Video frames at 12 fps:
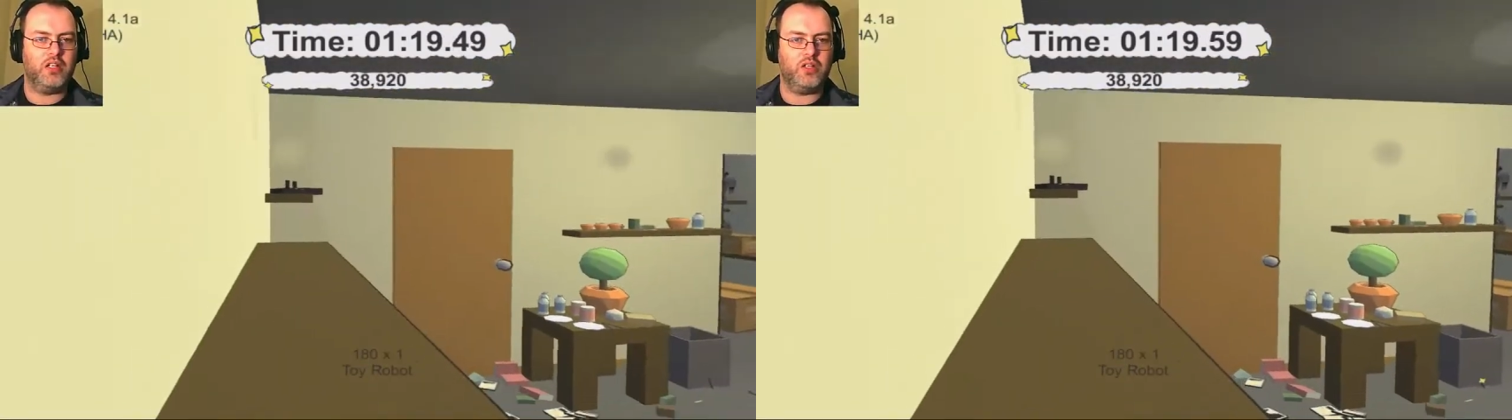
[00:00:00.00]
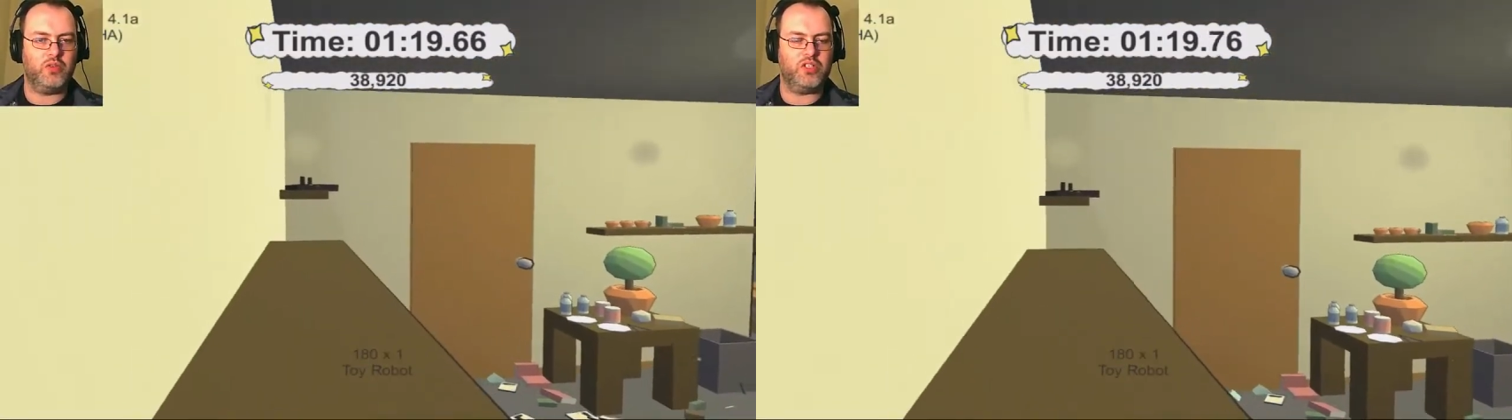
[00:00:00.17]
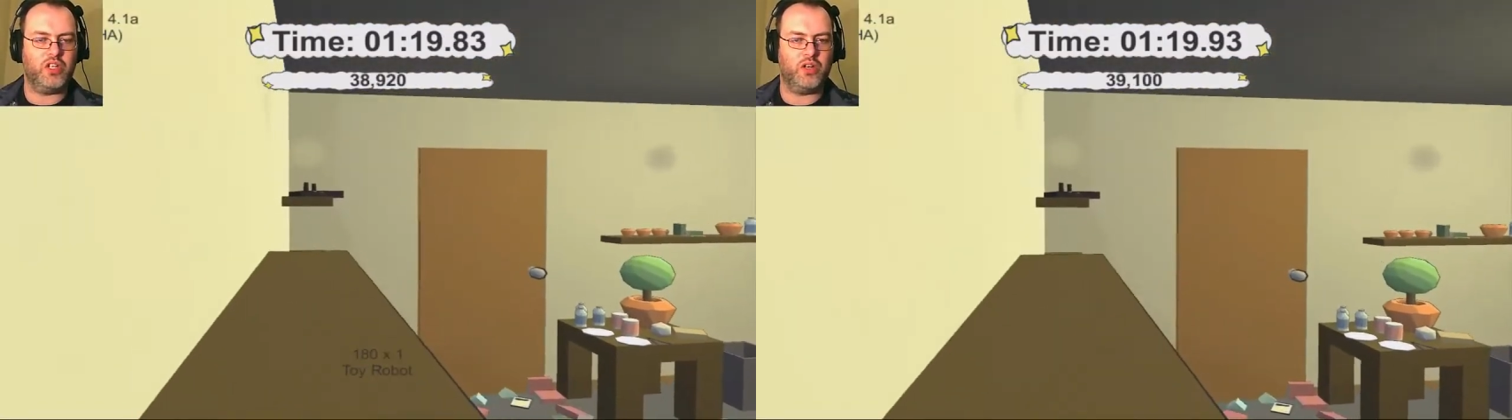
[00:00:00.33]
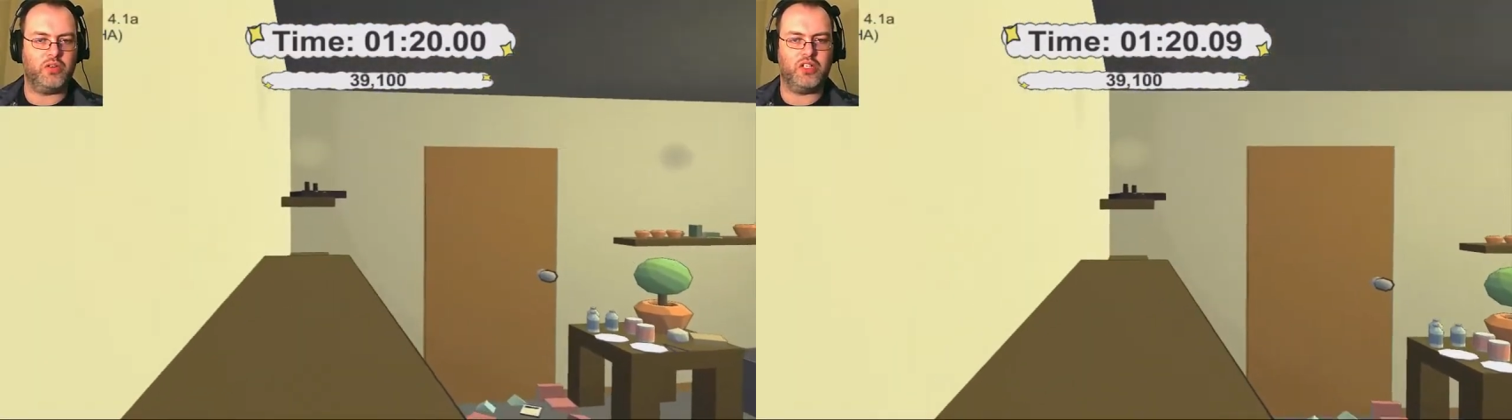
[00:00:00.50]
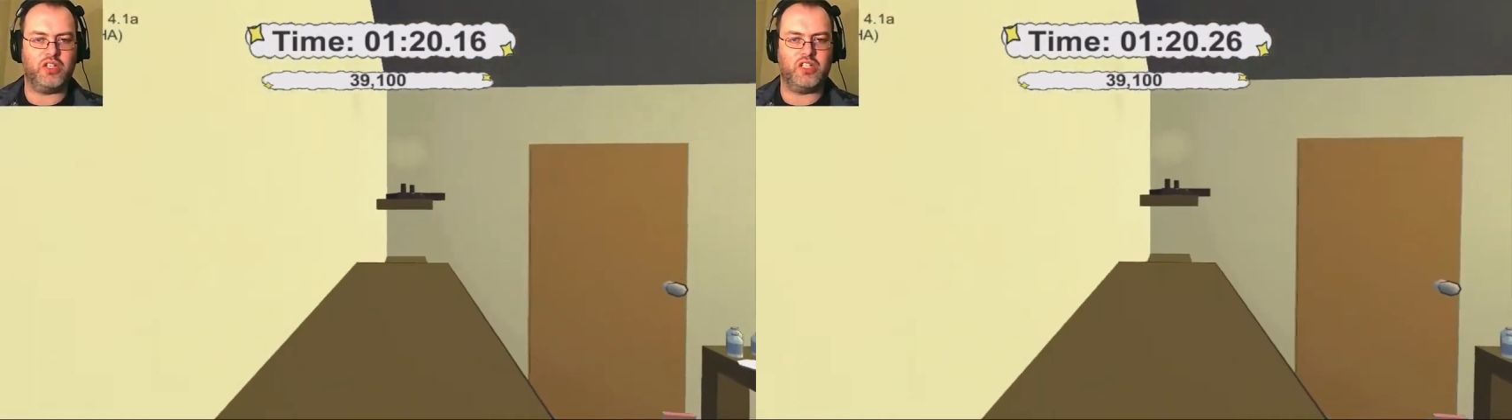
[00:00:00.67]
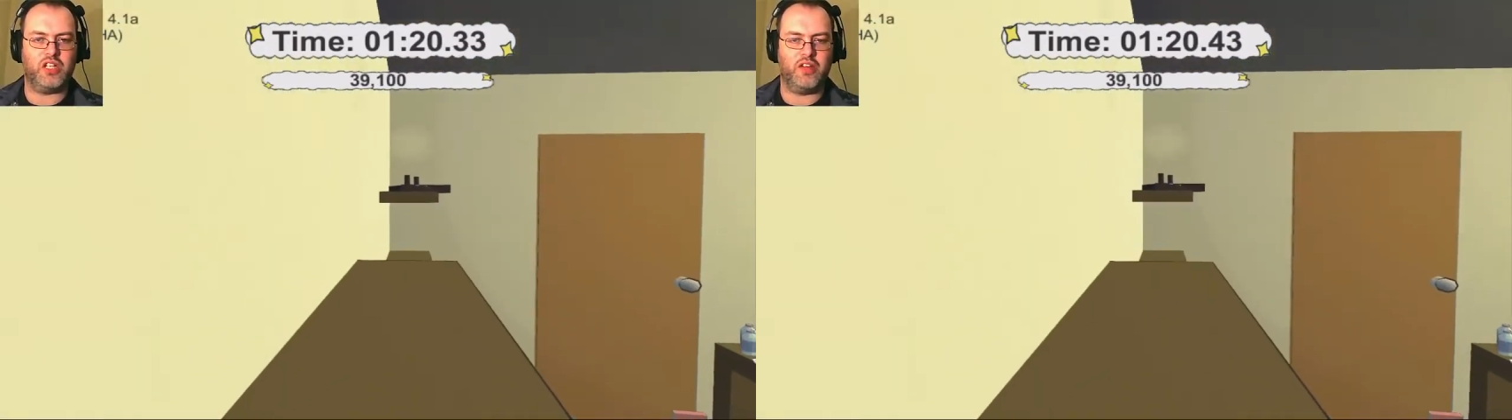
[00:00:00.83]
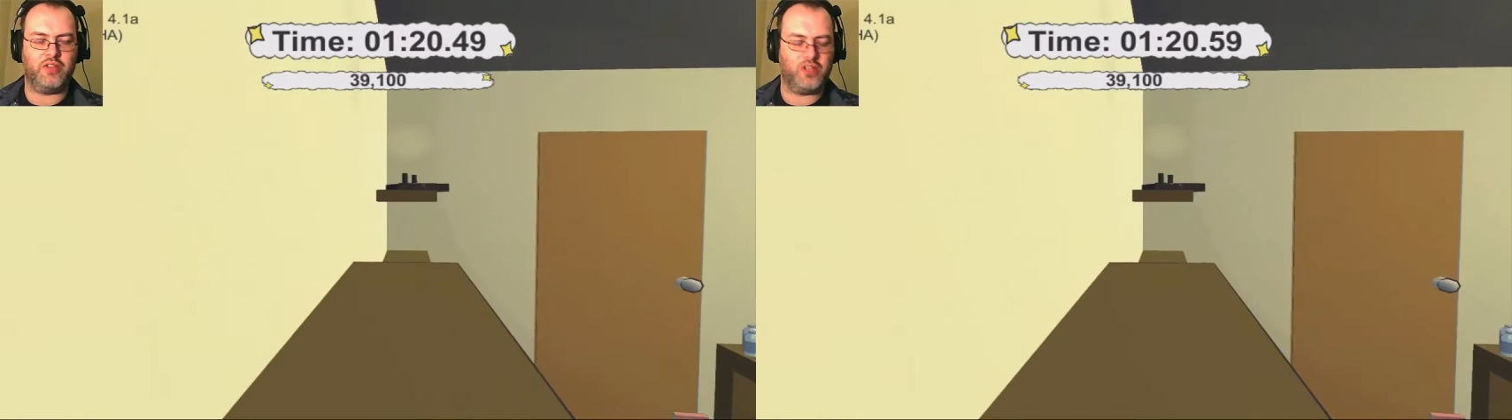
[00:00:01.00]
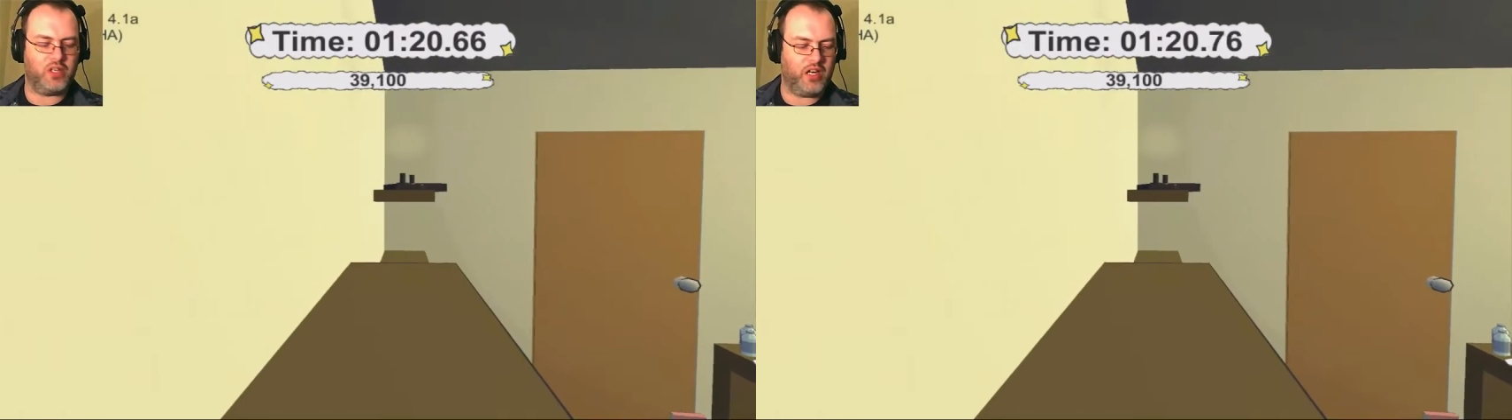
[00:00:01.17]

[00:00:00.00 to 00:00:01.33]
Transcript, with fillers: You don't deserve to